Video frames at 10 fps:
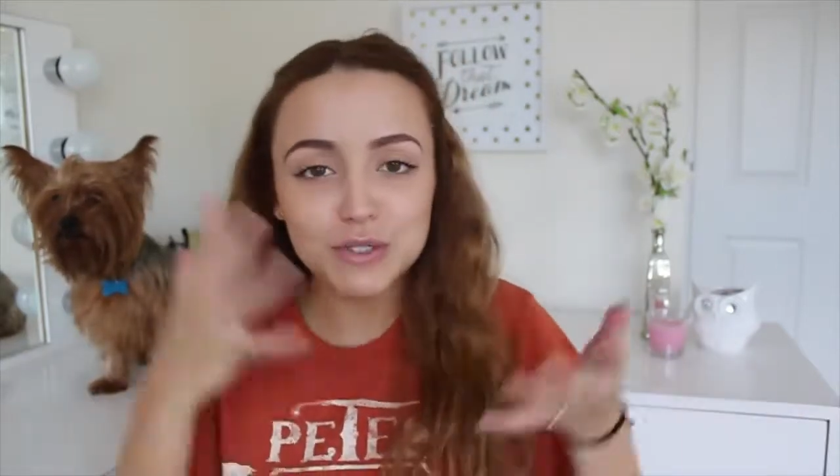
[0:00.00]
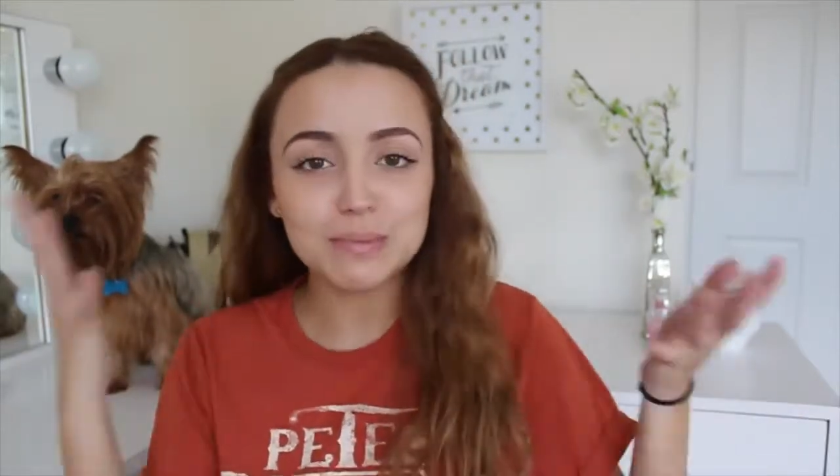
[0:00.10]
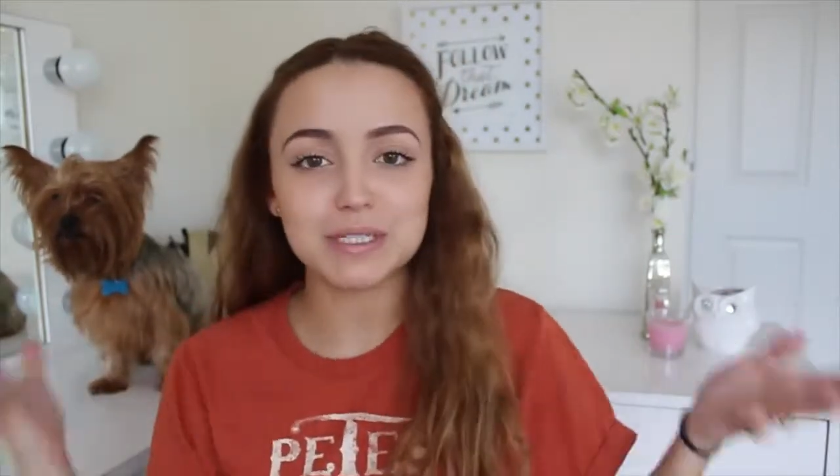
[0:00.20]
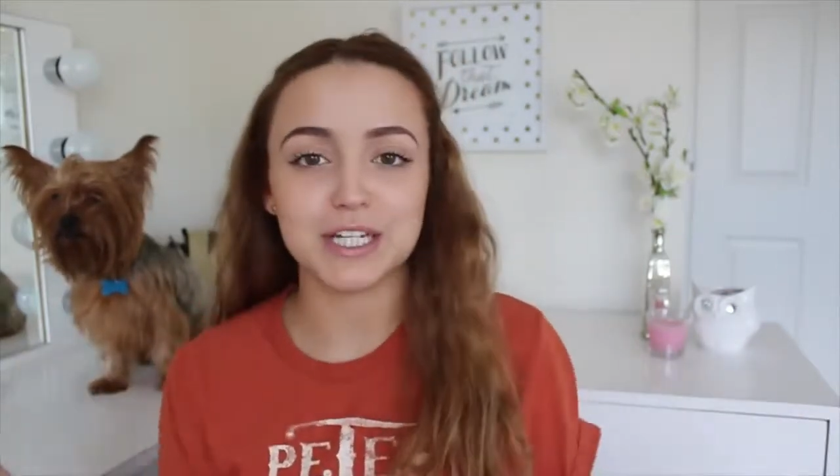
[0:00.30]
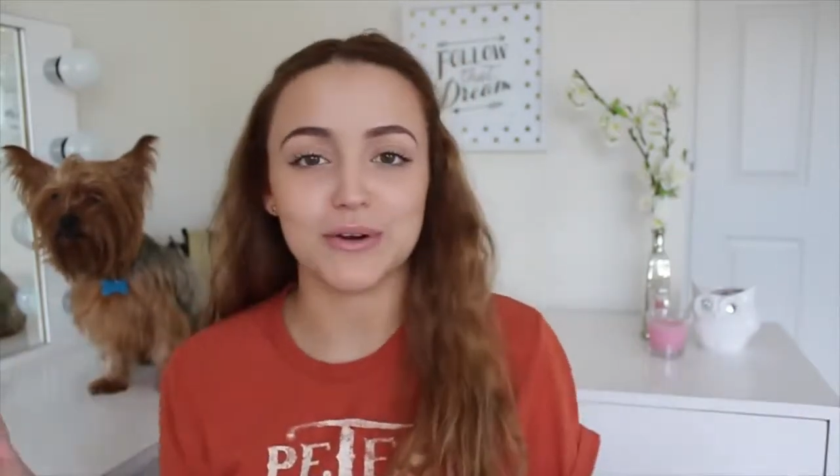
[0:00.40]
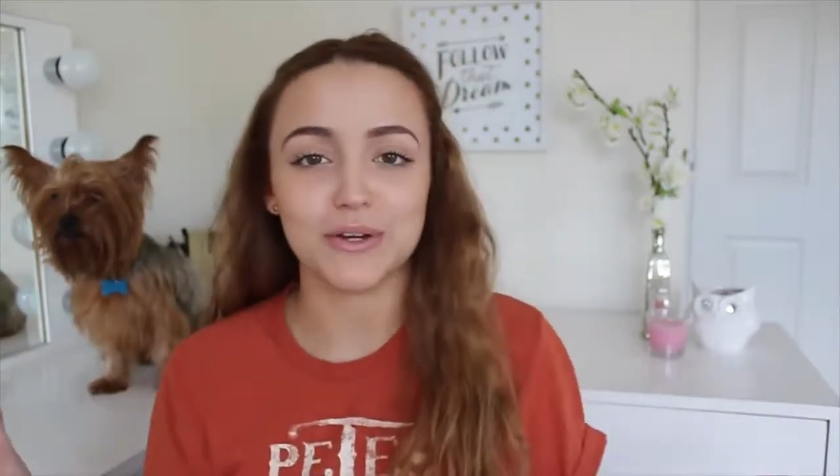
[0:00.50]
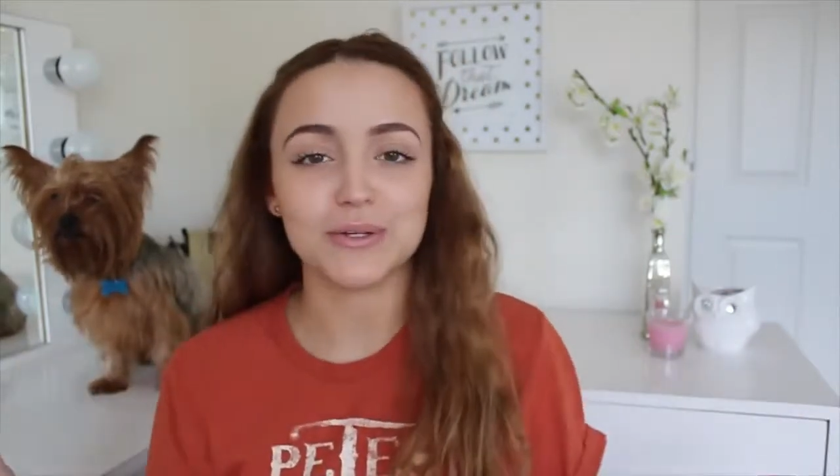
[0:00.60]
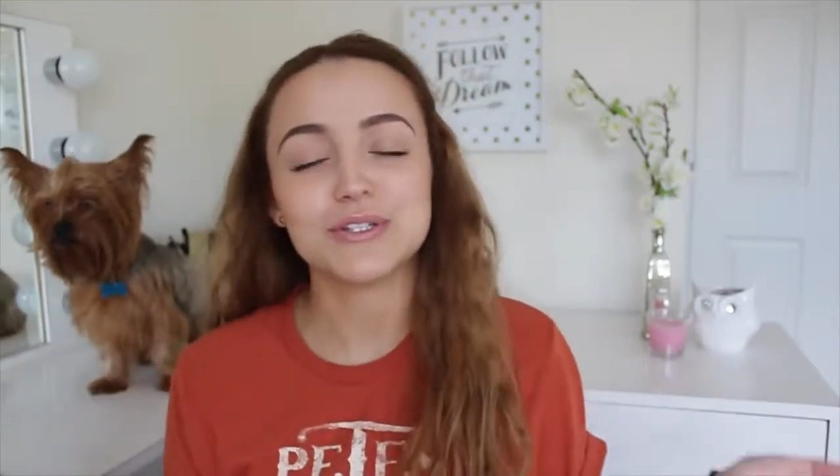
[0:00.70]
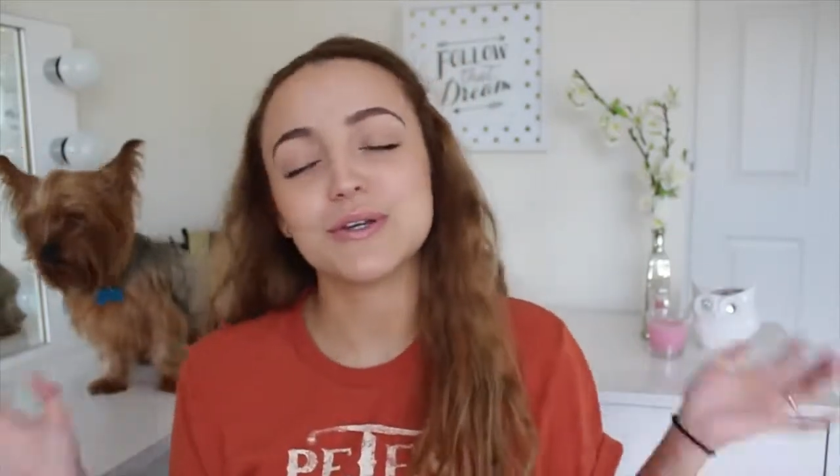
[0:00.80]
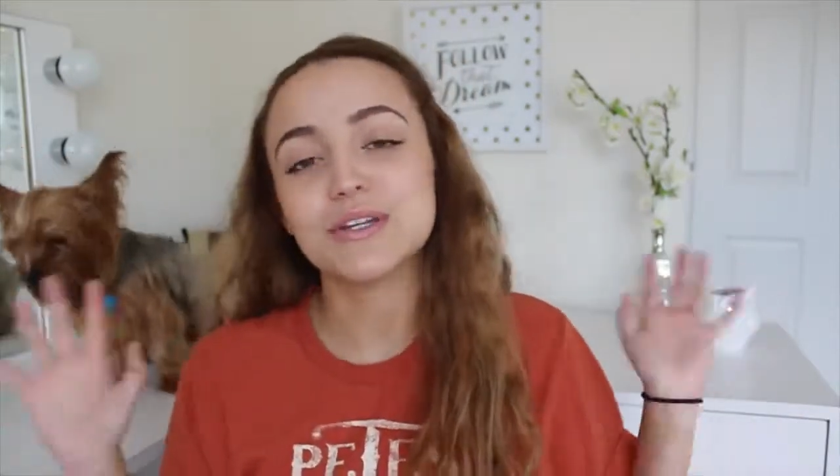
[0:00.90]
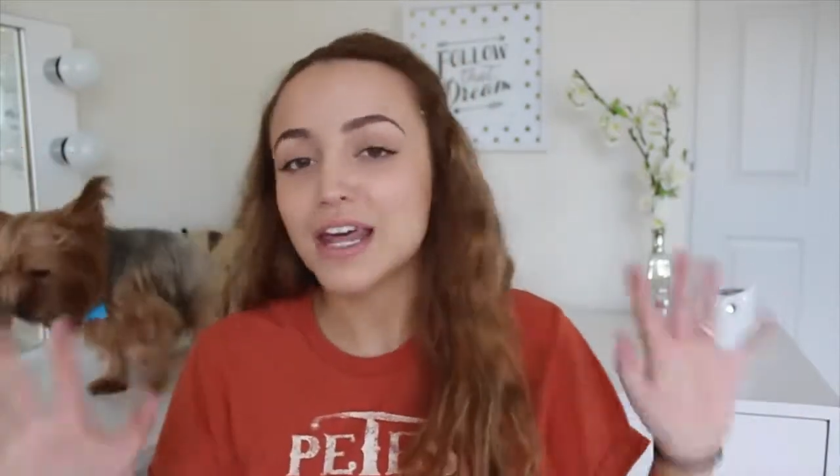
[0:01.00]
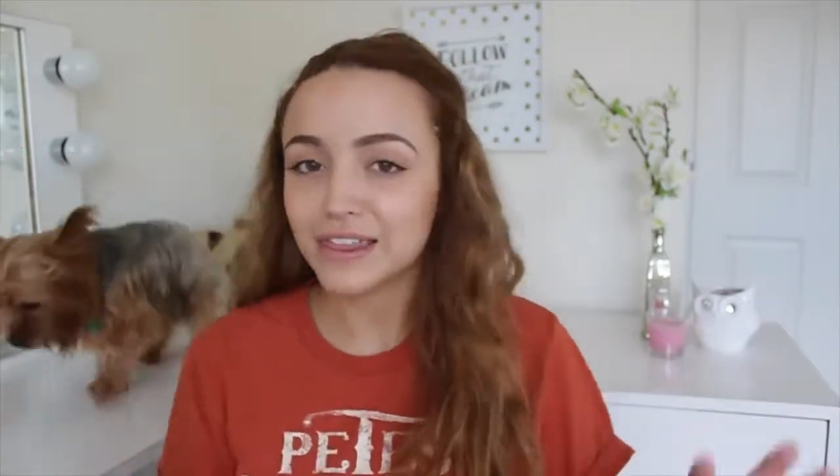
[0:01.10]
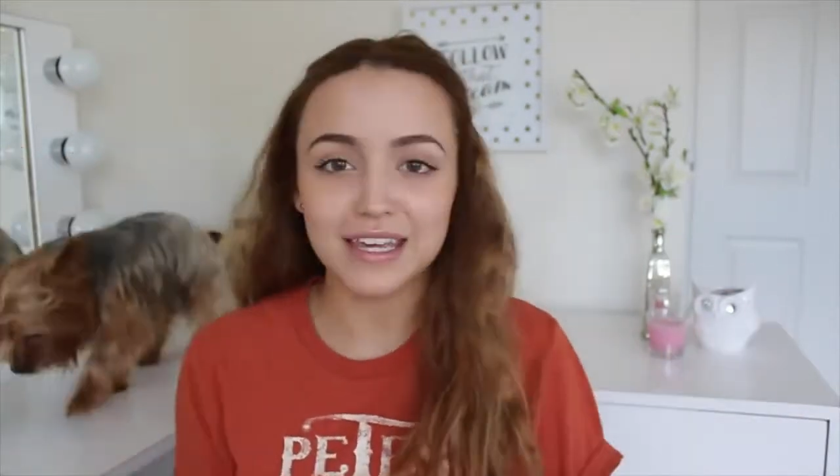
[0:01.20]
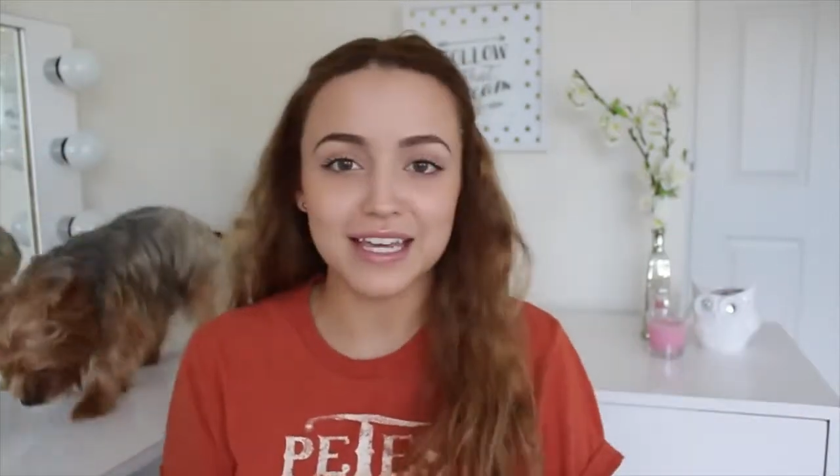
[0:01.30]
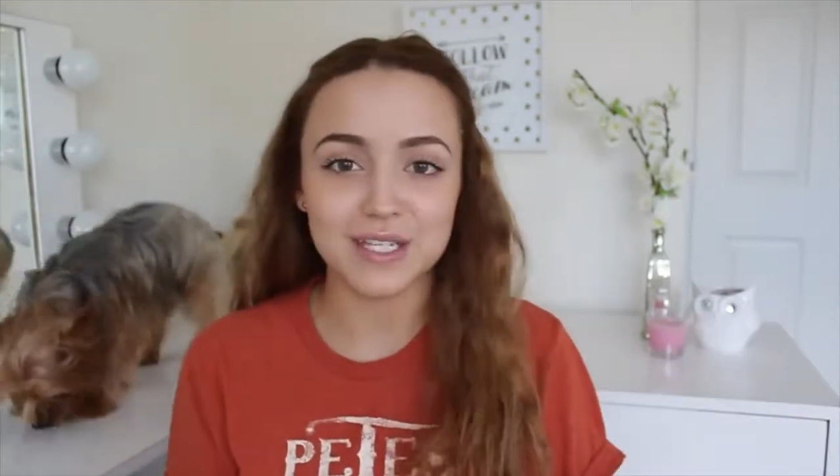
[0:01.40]
new material so
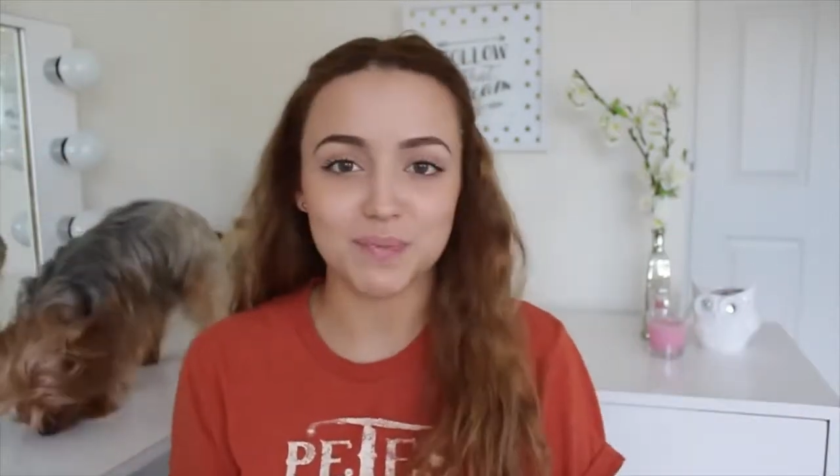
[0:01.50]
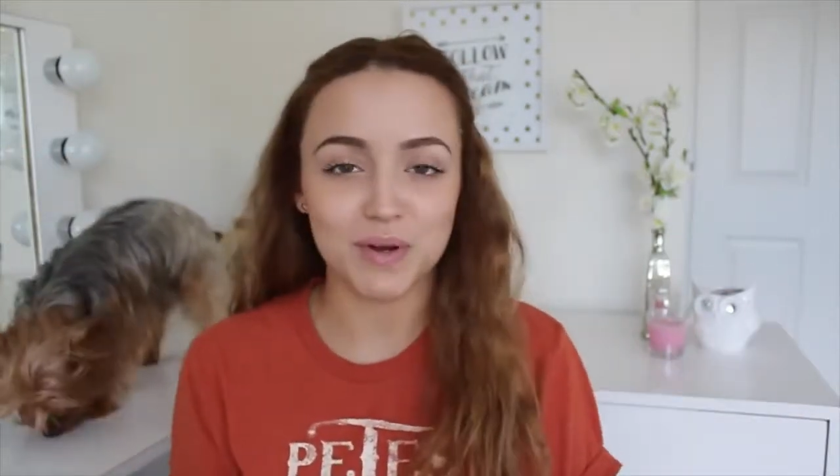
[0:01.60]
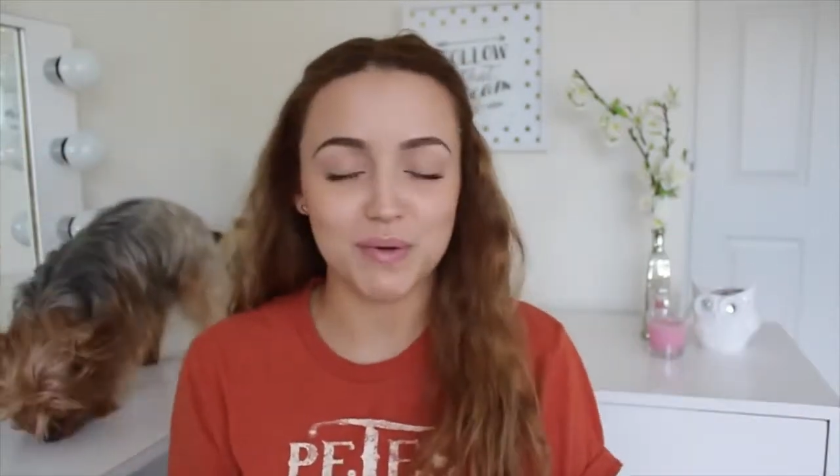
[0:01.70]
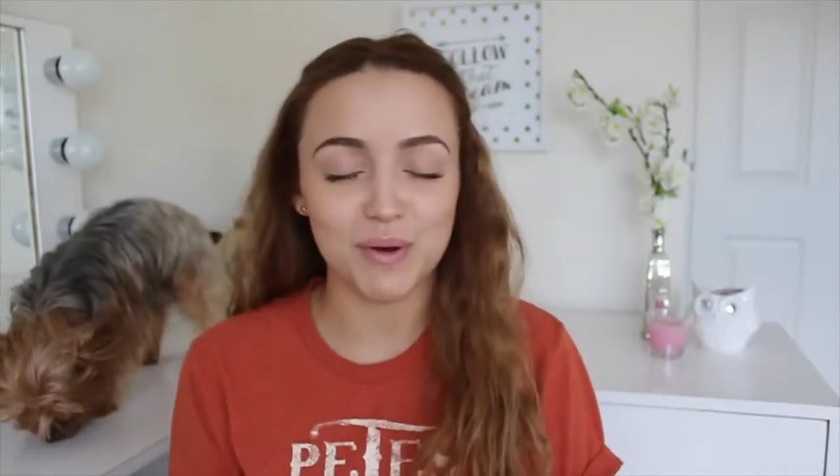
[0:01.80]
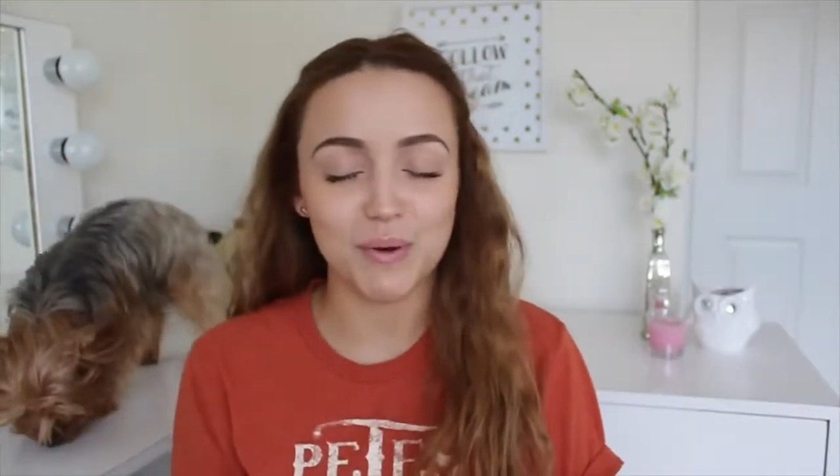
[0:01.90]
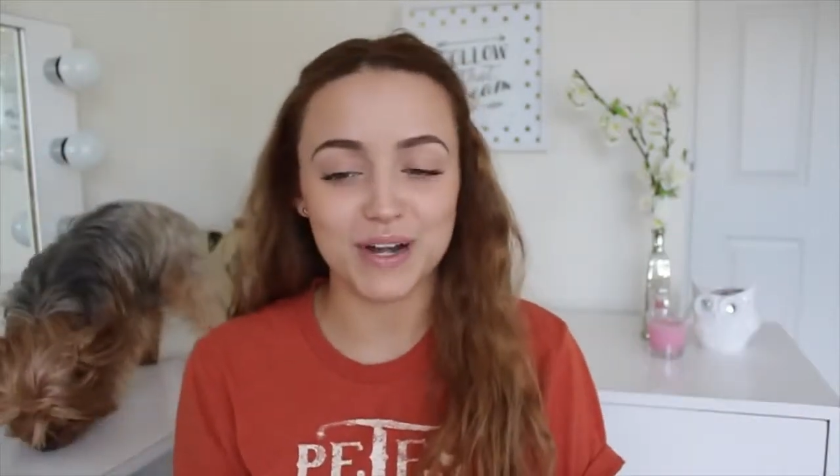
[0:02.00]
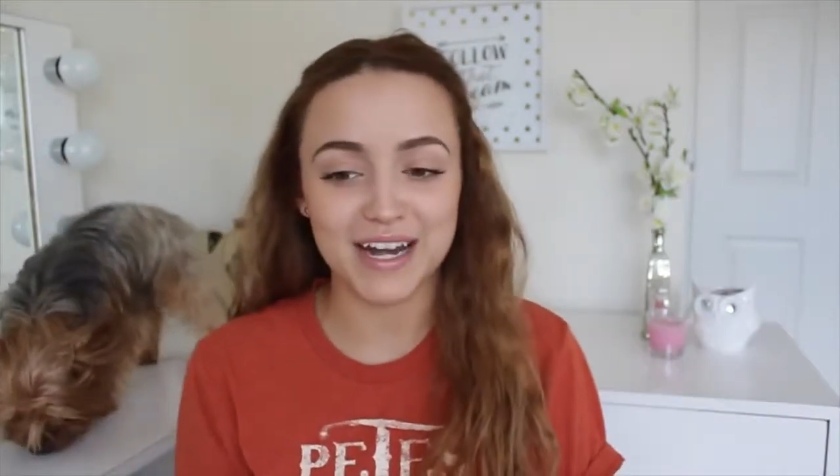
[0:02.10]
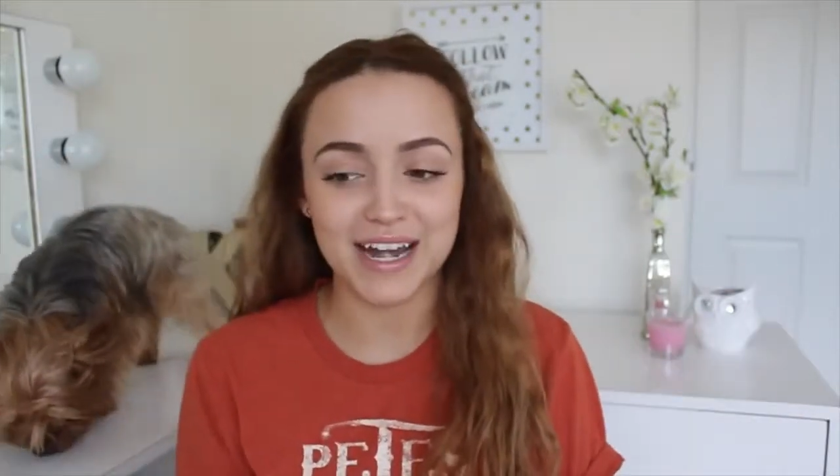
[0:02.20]
nothing is pre-recorded